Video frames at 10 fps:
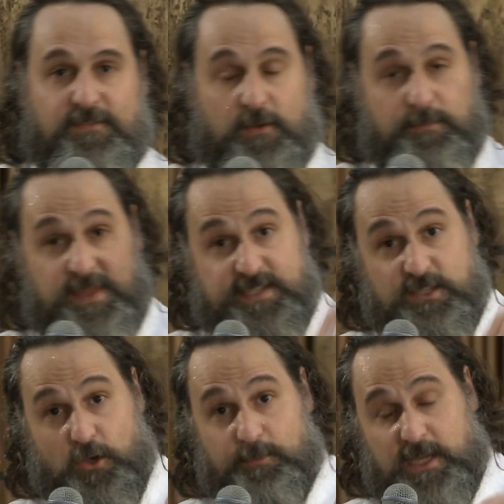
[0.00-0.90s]
from
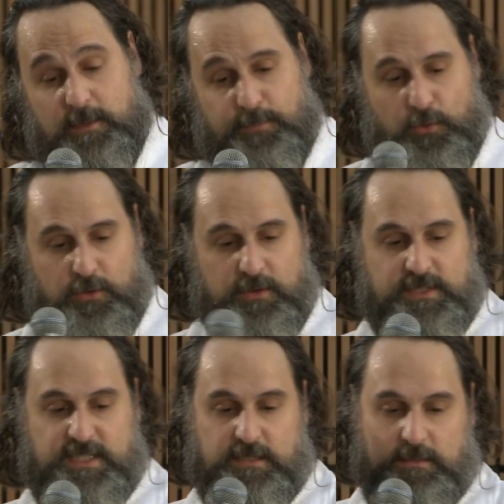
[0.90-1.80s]
this Yom Kippur
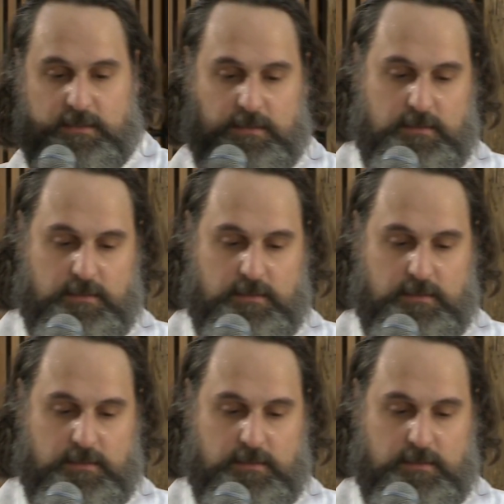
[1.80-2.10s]
until